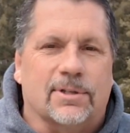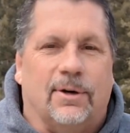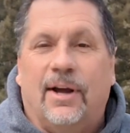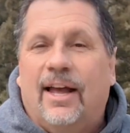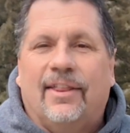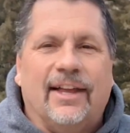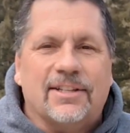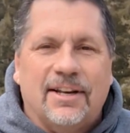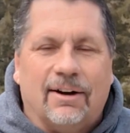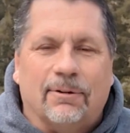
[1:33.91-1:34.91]
So
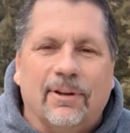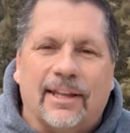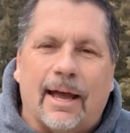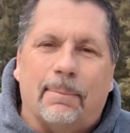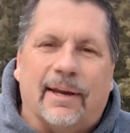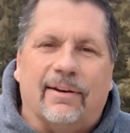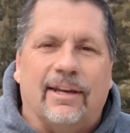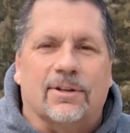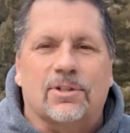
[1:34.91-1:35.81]
that's not really that big a deal.